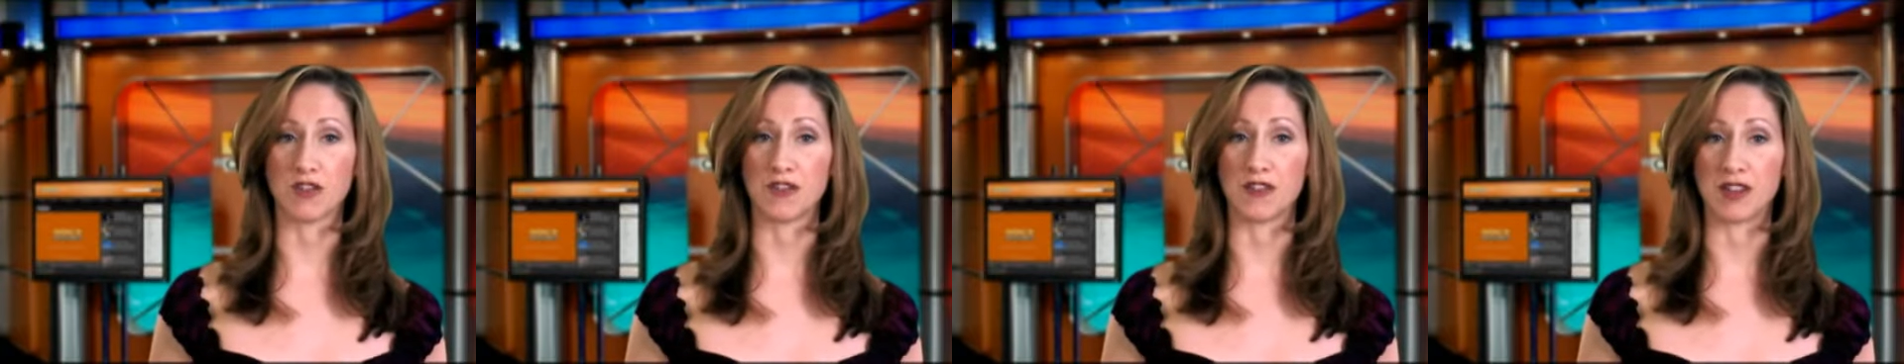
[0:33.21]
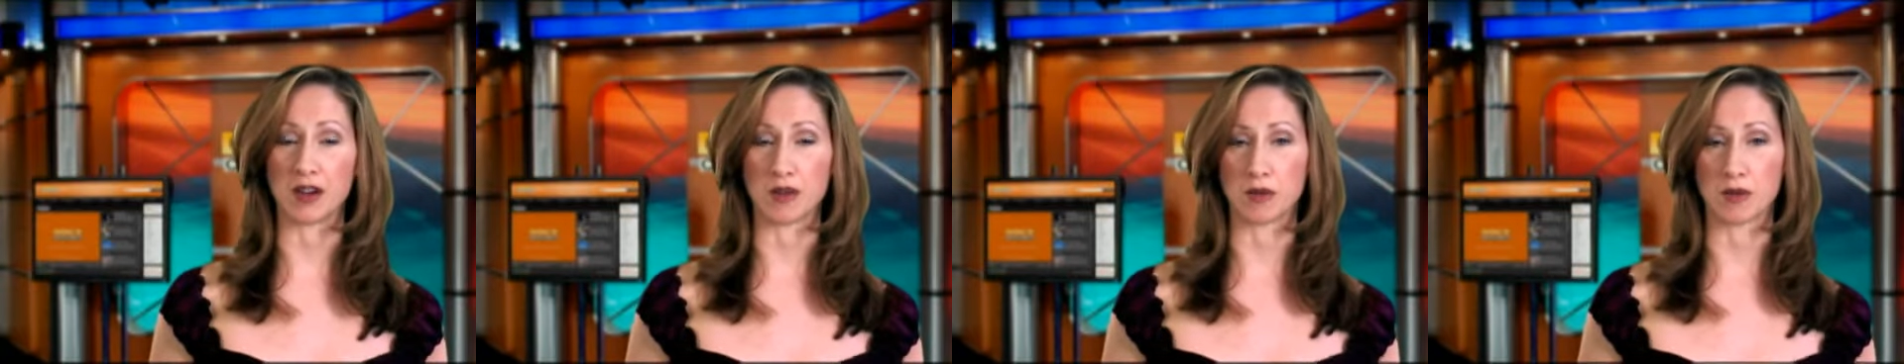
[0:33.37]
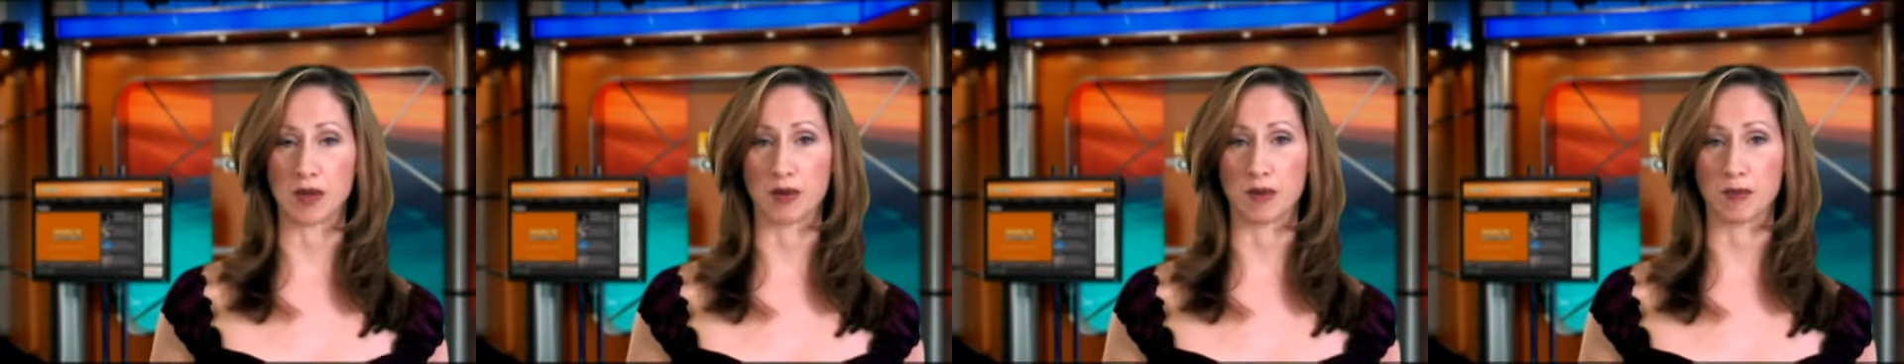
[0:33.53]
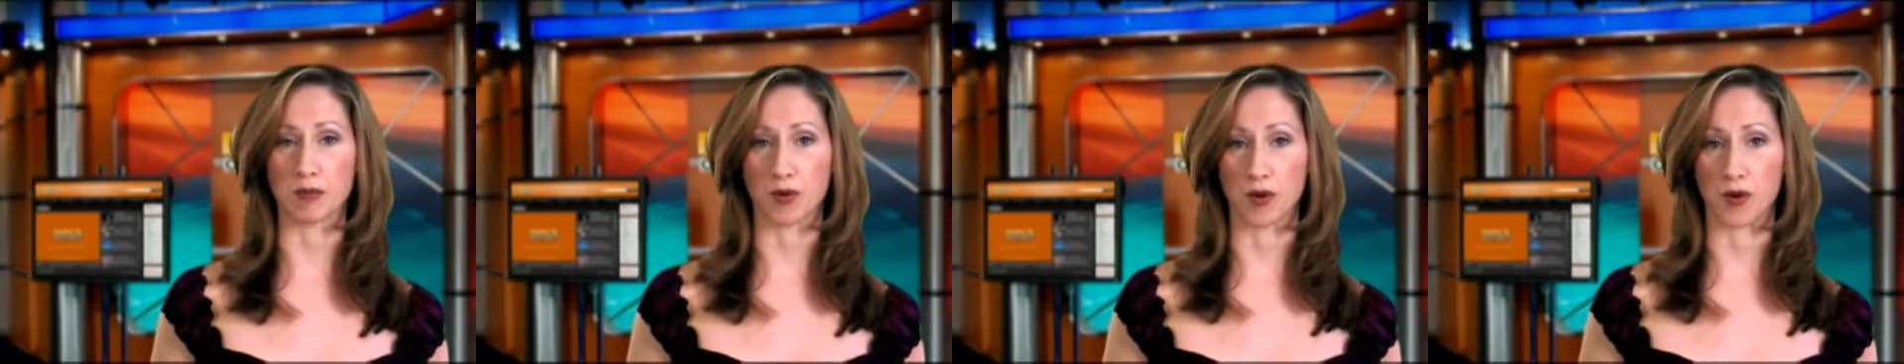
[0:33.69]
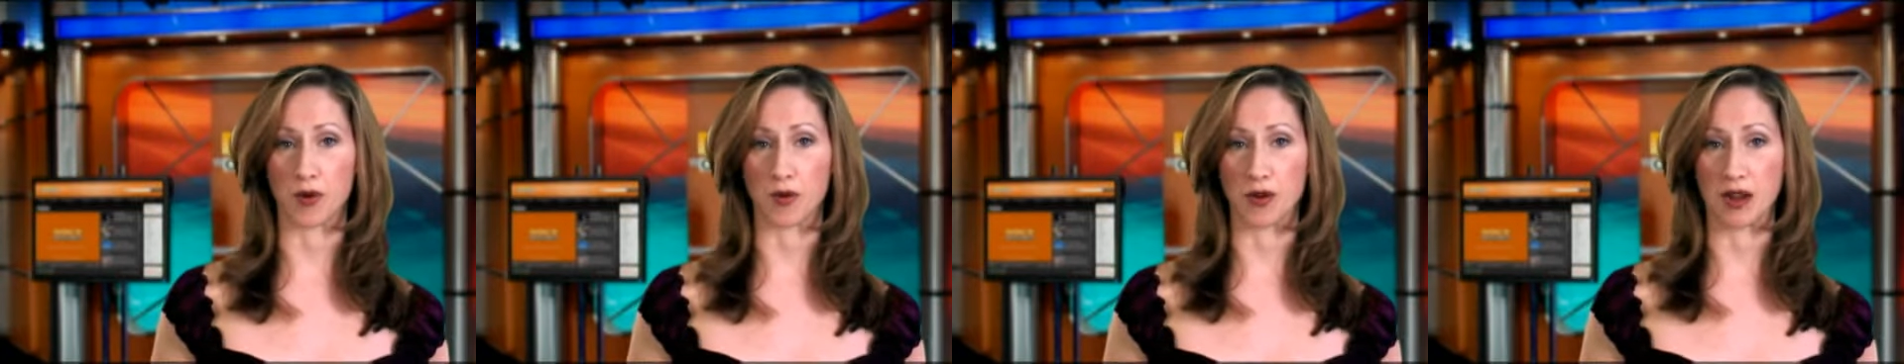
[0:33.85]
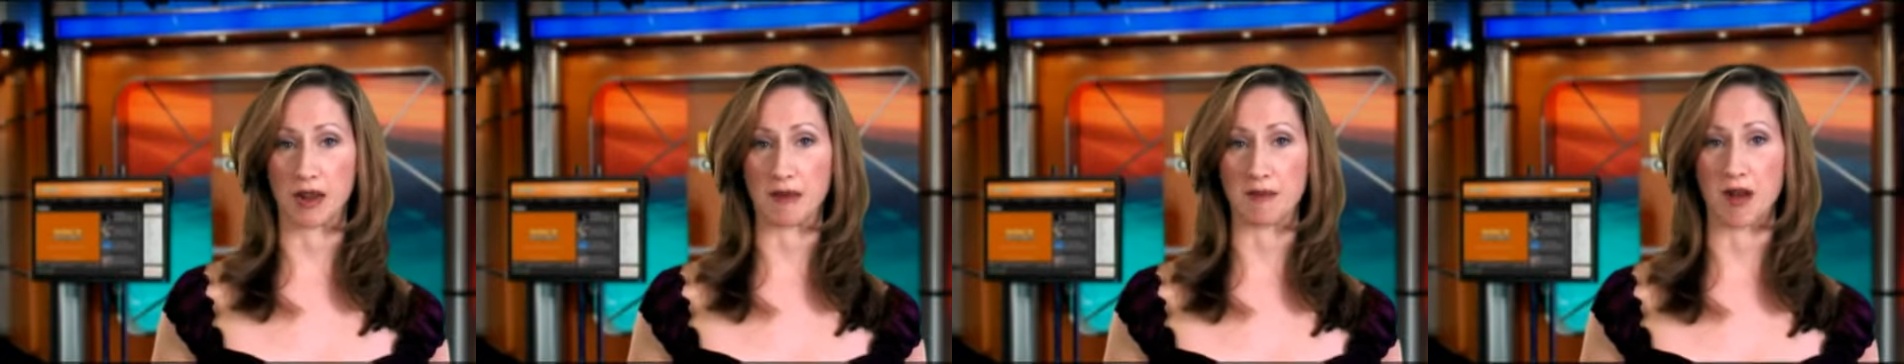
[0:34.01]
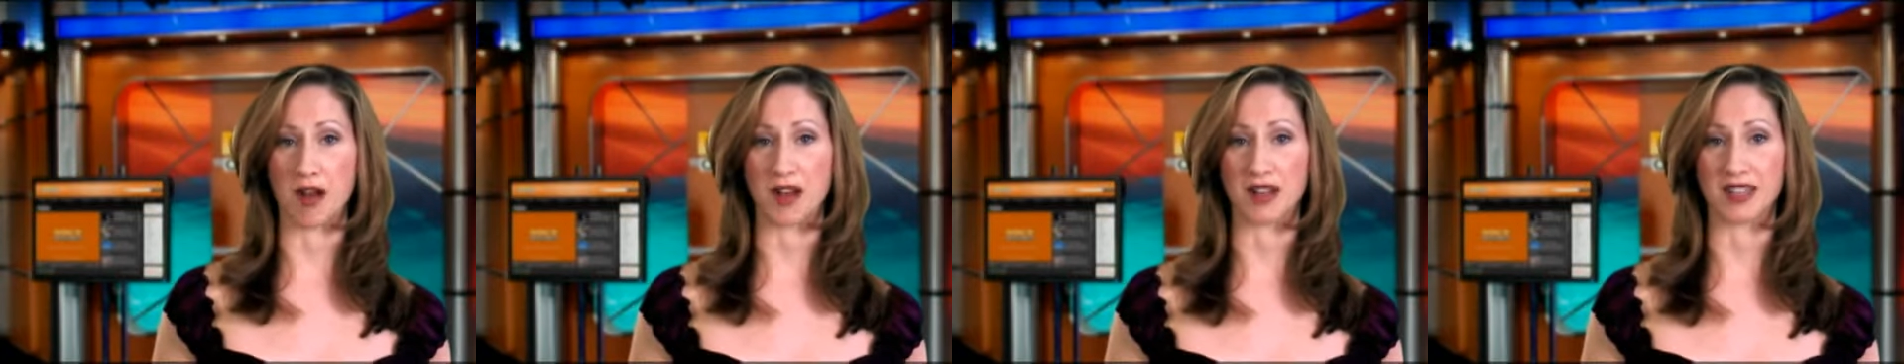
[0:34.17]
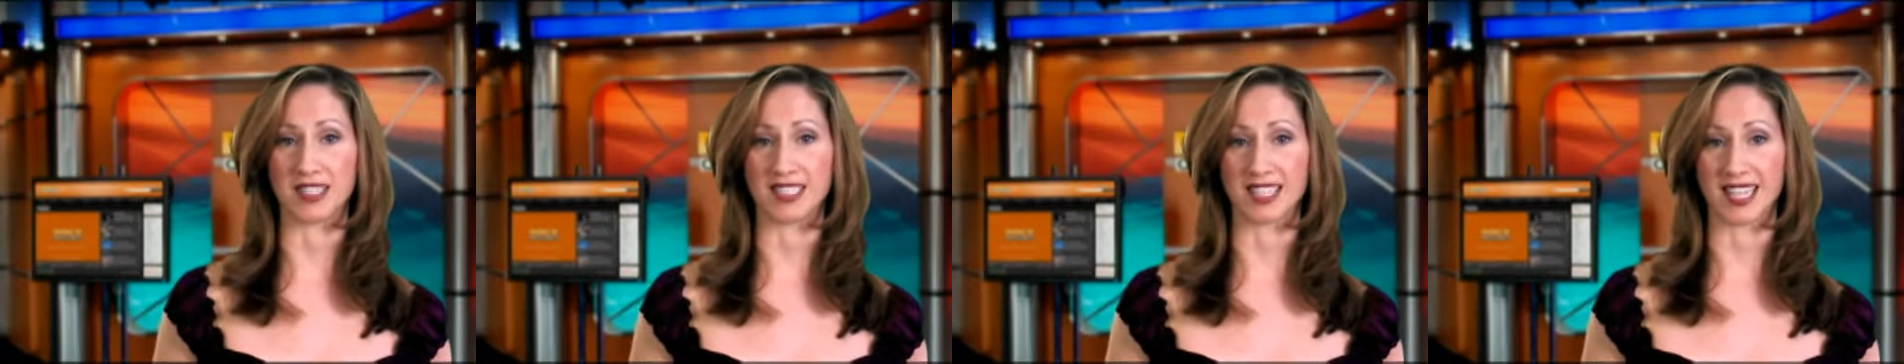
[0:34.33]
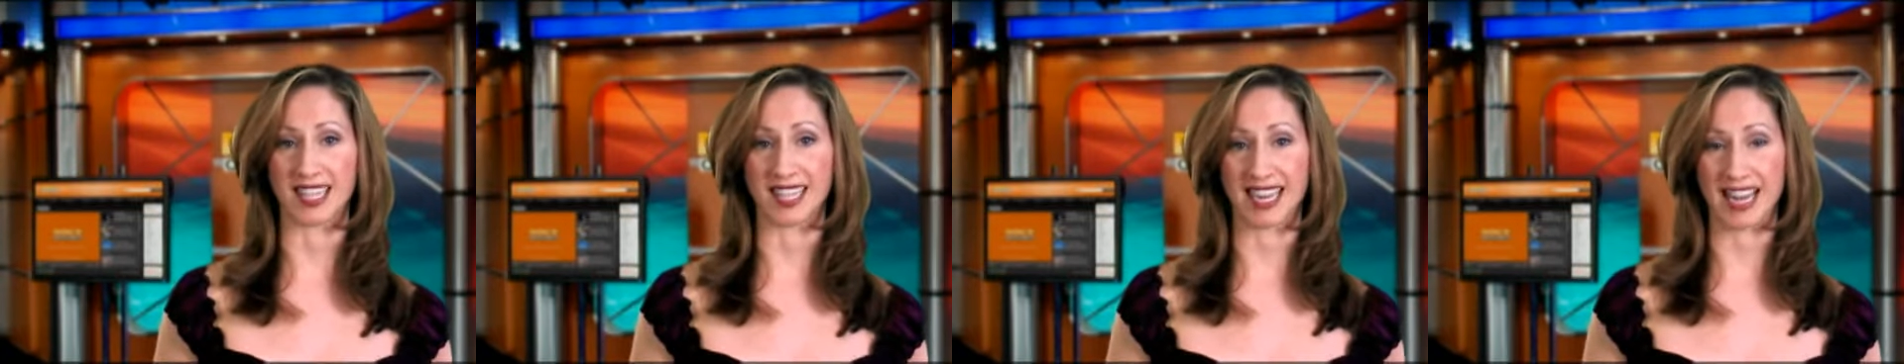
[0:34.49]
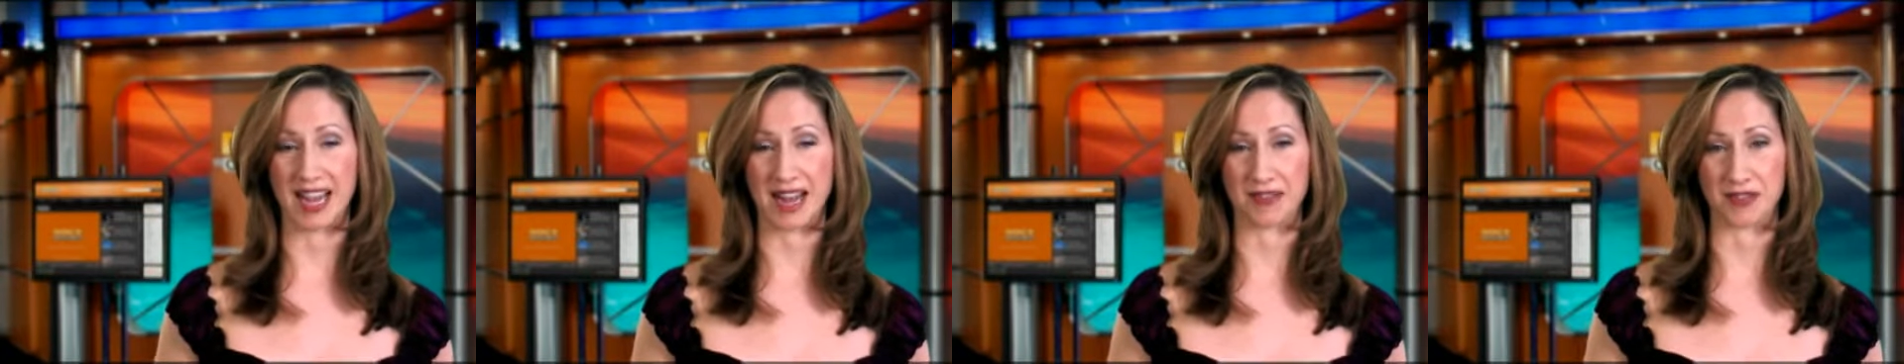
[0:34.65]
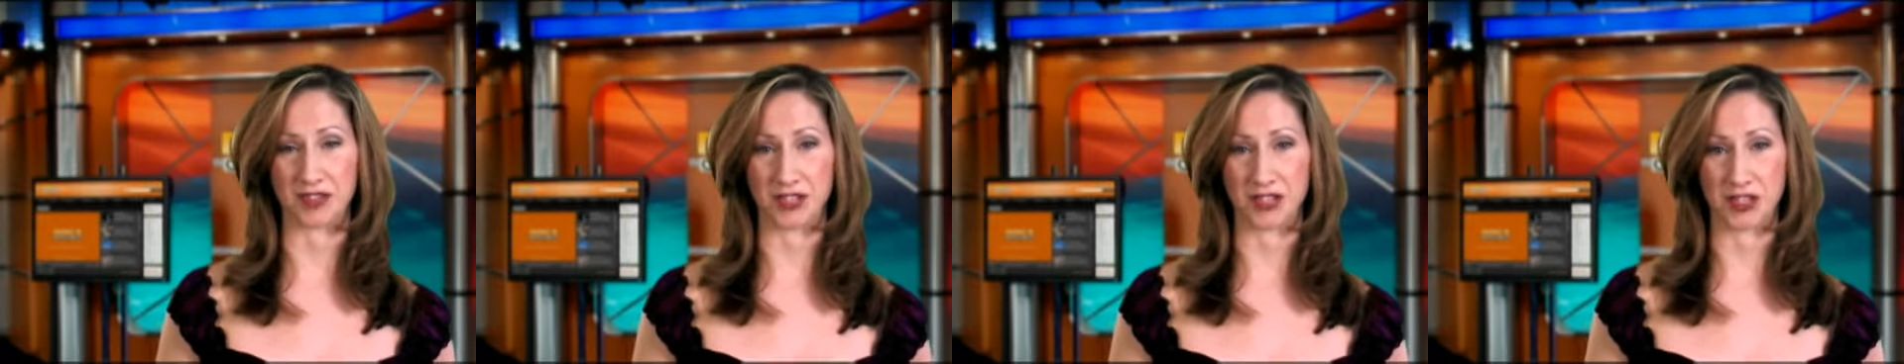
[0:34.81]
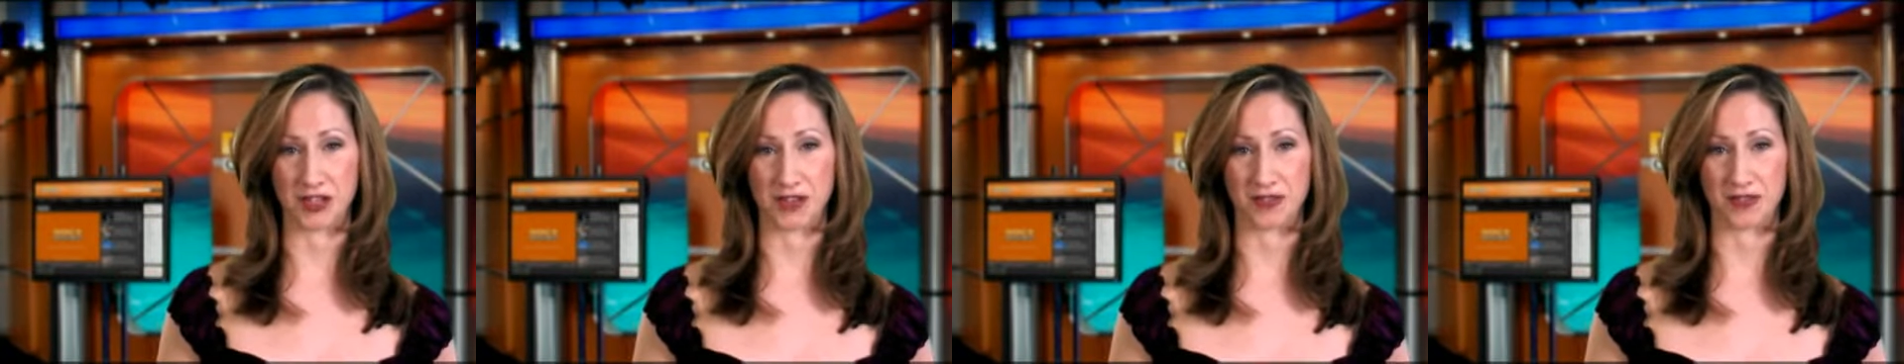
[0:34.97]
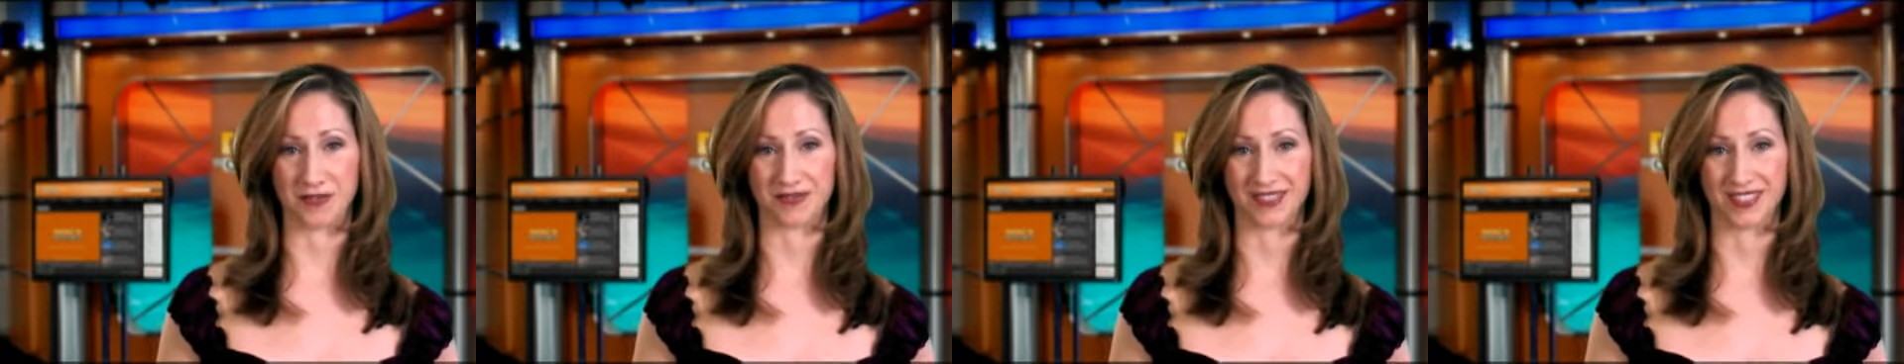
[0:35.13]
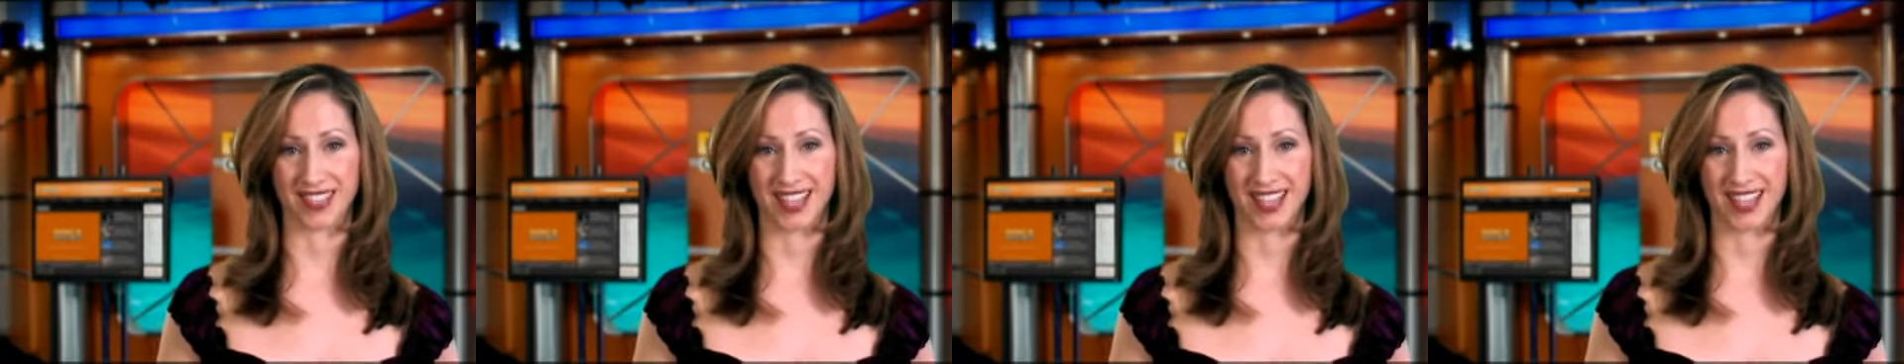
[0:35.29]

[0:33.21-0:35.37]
farewell program on Sunday afternoon.